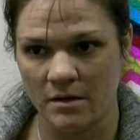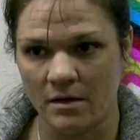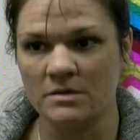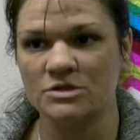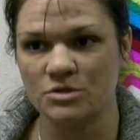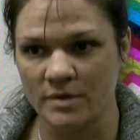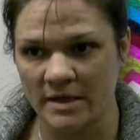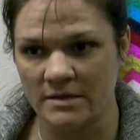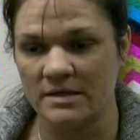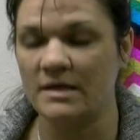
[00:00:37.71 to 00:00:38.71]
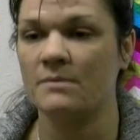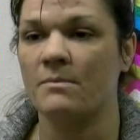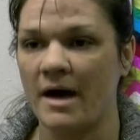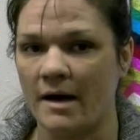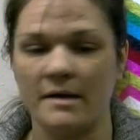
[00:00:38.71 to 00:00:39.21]
on the street to get
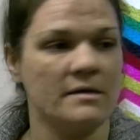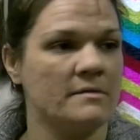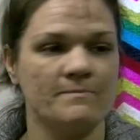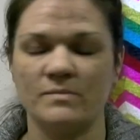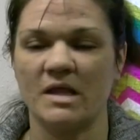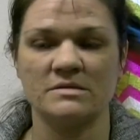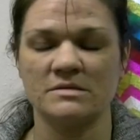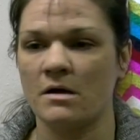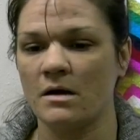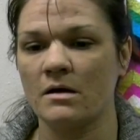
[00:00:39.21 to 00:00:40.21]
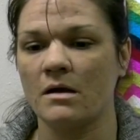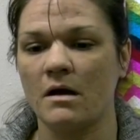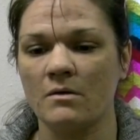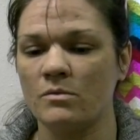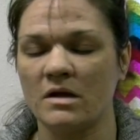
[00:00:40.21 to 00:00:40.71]
by, and that's not,
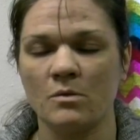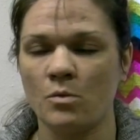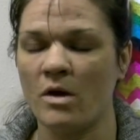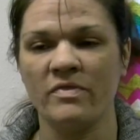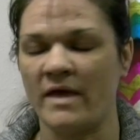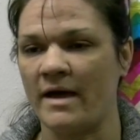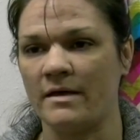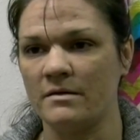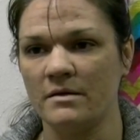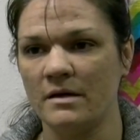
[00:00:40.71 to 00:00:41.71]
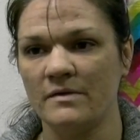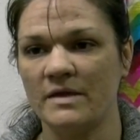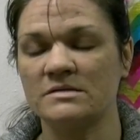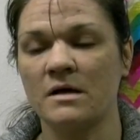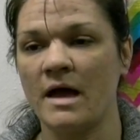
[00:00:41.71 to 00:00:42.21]
God doesn't want that.
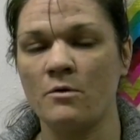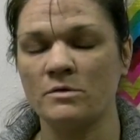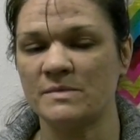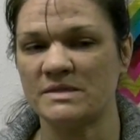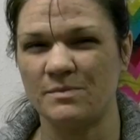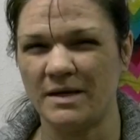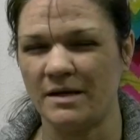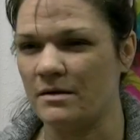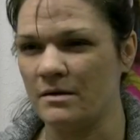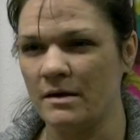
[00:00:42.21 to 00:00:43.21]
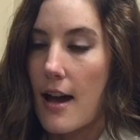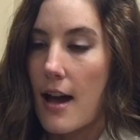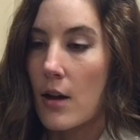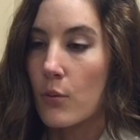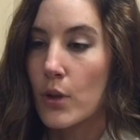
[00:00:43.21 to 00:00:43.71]
That's not how it was meant to be.
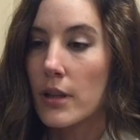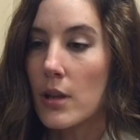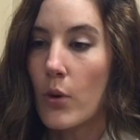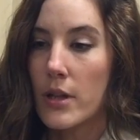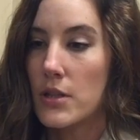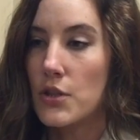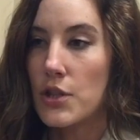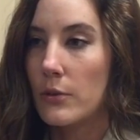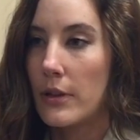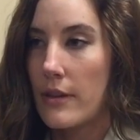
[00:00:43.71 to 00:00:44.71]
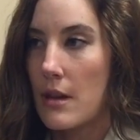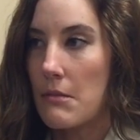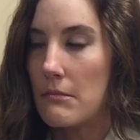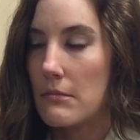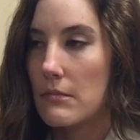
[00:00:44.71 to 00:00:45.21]
I really wasn't doing
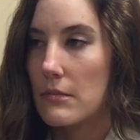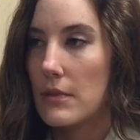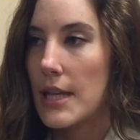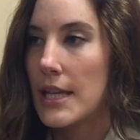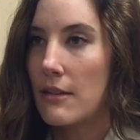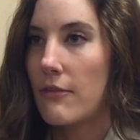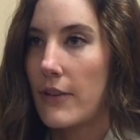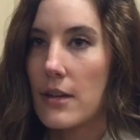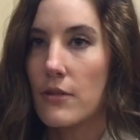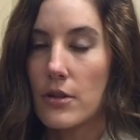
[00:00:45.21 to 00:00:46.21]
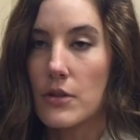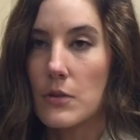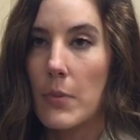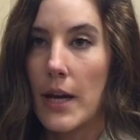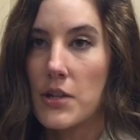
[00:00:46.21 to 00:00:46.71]
them any
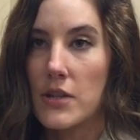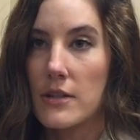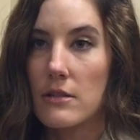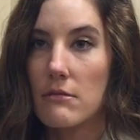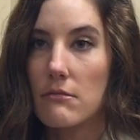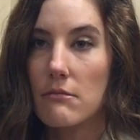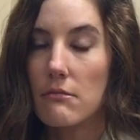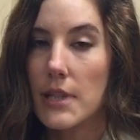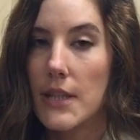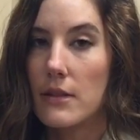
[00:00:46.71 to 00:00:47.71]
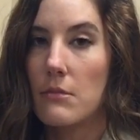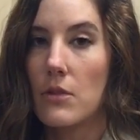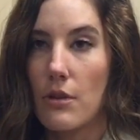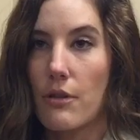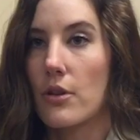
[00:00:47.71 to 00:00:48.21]
favors by just giving them
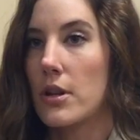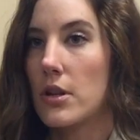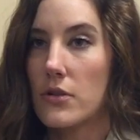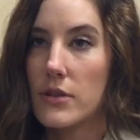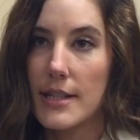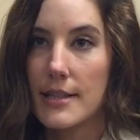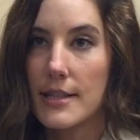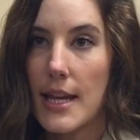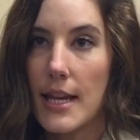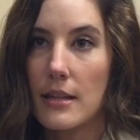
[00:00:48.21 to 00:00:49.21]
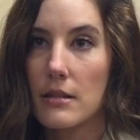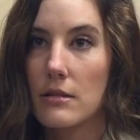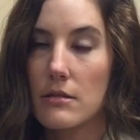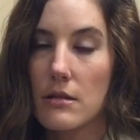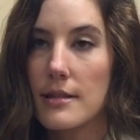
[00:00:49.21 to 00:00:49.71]
their 30 or 60 day
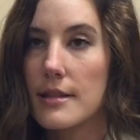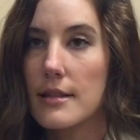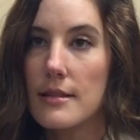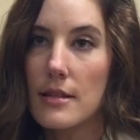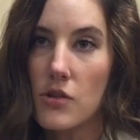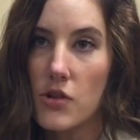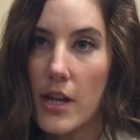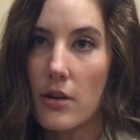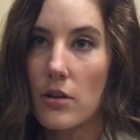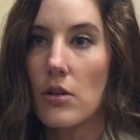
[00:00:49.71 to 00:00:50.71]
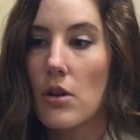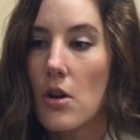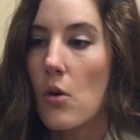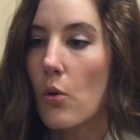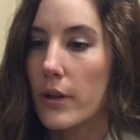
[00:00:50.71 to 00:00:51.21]
stint in jail,
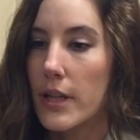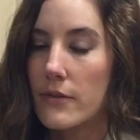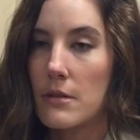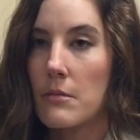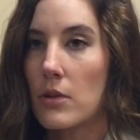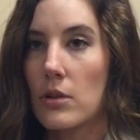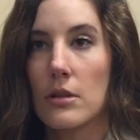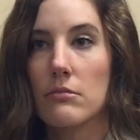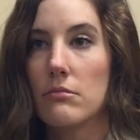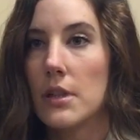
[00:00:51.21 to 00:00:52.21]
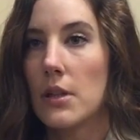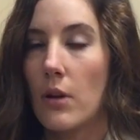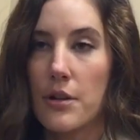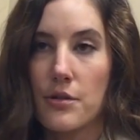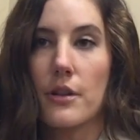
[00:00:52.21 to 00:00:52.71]
or giving them their
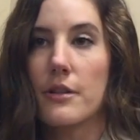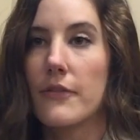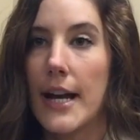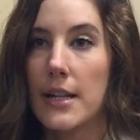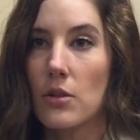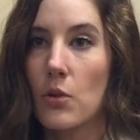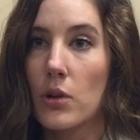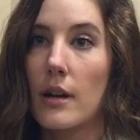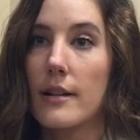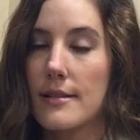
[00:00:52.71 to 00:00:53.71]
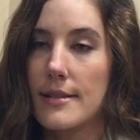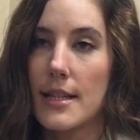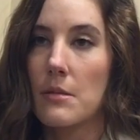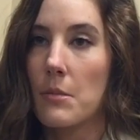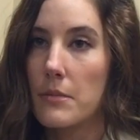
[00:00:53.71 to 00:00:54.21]
$100 fine and court costs and
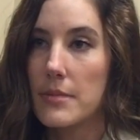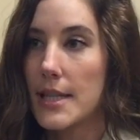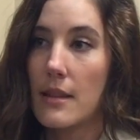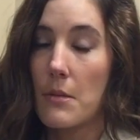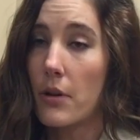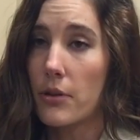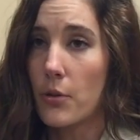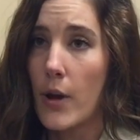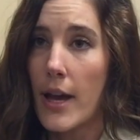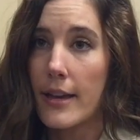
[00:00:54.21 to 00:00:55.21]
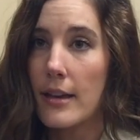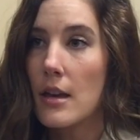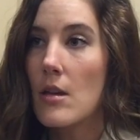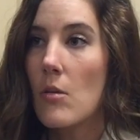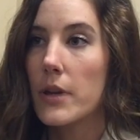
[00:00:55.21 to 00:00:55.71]
sending them on their way,
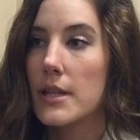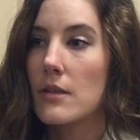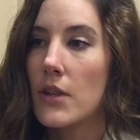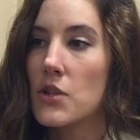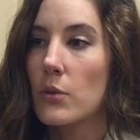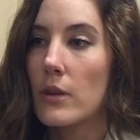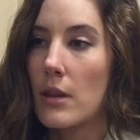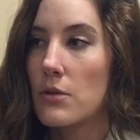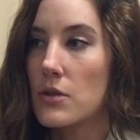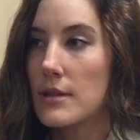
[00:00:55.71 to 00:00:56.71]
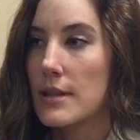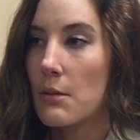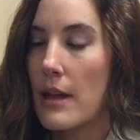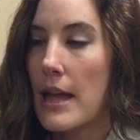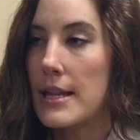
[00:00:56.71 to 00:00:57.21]
because eventually they
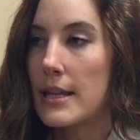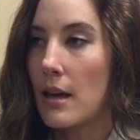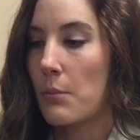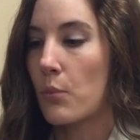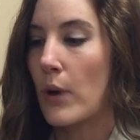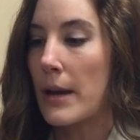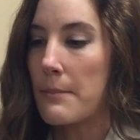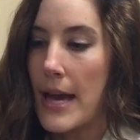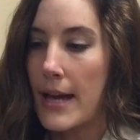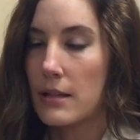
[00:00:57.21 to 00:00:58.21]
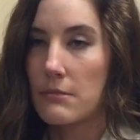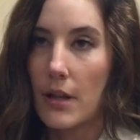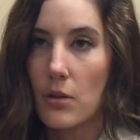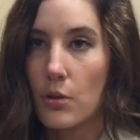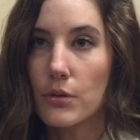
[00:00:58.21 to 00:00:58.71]
were ending up right back in
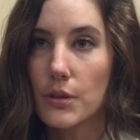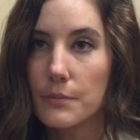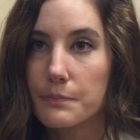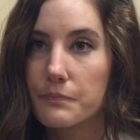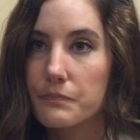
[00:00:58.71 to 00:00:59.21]
my courtroom.